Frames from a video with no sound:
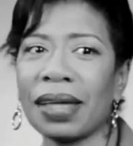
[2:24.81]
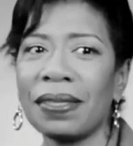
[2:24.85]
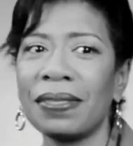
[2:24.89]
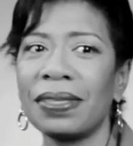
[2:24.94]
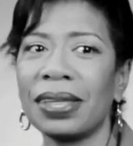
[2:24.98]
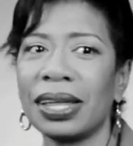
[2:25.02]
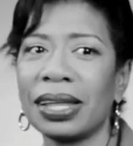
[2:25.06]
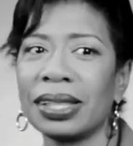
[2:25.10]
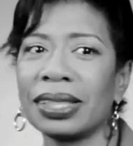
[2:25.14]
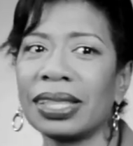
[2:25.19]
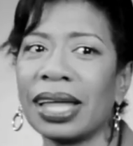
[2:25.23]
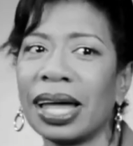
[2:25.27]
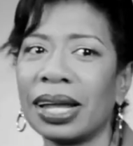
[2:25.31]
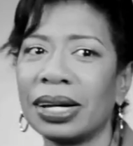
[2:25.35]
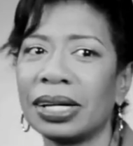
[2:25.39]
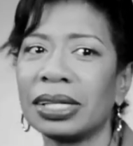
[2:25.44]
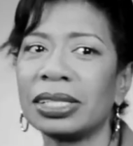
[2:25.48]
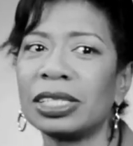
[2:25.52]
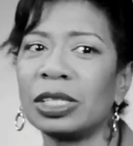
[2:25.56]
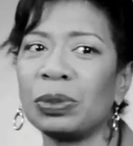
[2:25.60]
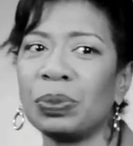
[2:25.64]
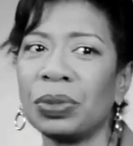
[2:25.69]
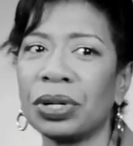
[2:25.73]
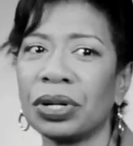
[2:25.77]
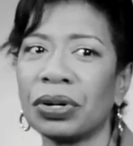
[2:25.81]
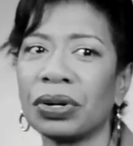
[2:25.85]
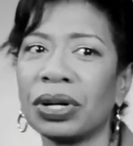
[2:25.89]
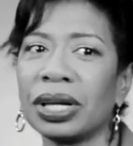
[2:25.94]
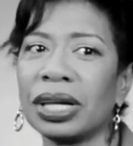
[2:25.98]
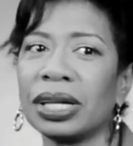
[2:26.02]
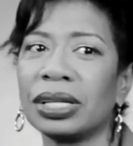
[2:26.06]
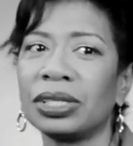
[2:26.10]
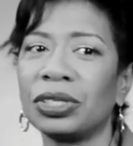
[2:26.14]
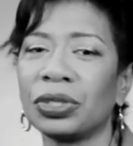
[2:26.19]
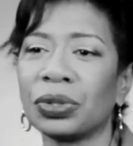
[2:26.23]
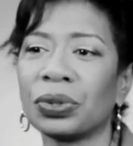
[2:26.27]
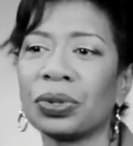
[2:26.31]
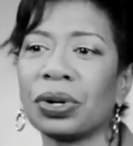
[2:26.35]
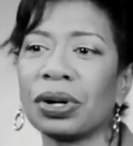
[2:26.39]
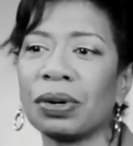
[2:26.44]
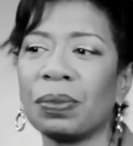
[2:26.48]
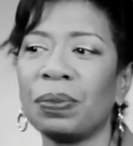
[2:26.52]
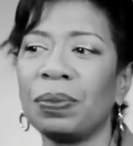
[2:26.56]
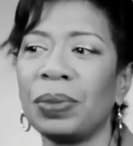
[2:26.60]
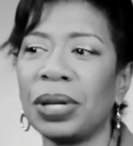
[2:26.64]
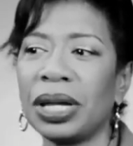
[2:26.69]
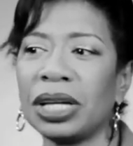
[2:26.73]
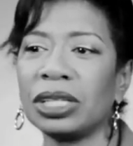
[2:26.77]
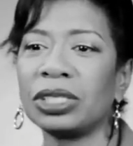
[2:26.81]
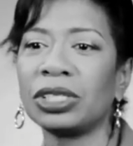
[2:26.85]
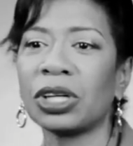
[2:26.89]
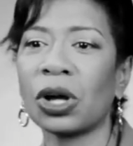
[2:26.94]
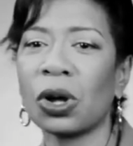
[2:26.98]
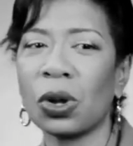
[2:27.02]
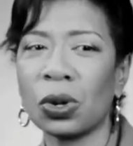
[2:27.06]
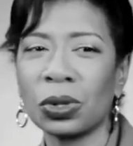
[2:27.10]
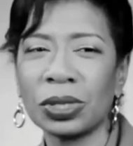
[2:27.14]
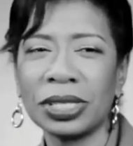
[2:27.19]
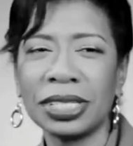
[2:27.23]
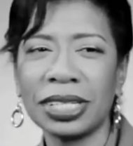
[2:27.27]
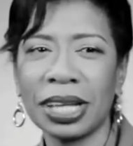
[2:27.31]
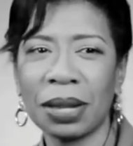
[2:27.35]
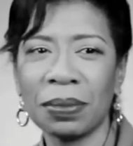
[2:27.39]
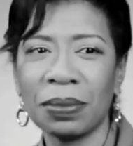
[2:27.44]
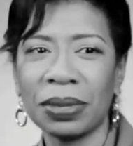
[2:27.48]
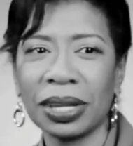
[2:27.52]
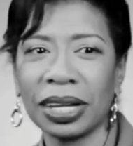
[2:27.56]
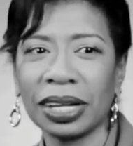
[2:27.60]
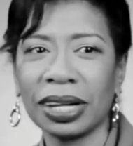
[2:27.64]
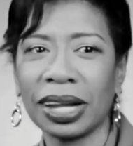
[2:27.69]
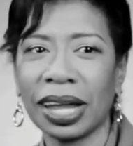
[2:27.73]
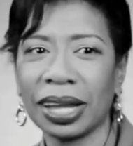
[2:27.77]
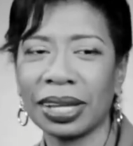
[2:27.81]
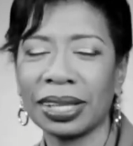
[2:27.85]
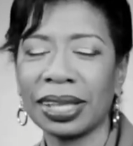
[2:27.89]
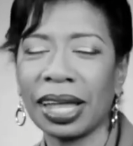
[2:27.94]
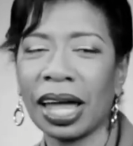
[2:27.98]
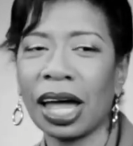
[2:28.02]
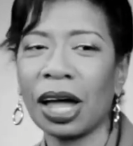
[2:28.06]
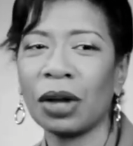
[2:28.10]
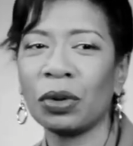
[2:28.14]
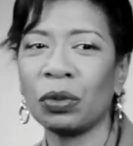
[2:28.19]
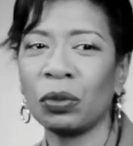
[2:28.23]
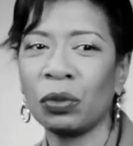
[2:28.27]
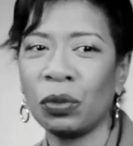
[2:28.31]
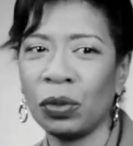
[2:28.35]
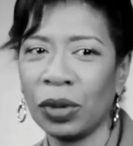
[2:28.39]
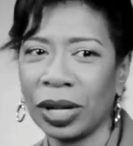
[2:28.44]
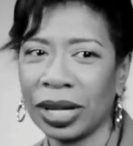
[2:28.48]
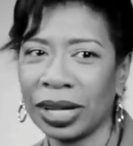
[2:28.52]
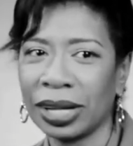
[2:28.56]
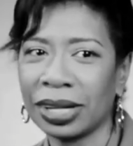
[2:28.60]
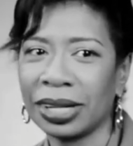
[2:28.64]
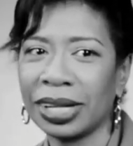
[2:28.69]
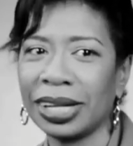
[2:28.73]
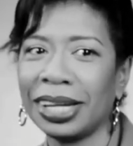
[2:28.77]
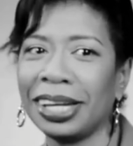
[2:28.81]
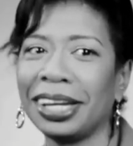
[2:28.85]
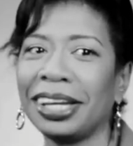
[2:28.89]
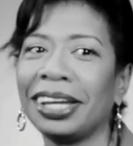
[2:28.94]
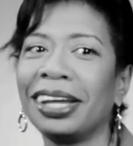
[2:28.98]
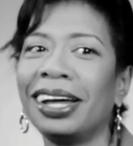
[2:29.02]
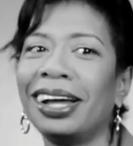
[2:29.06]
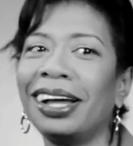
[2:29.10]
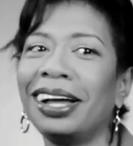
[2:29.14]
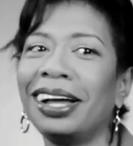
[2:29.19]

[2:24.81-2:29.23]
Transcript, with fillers: think that experience, or being told something like that, really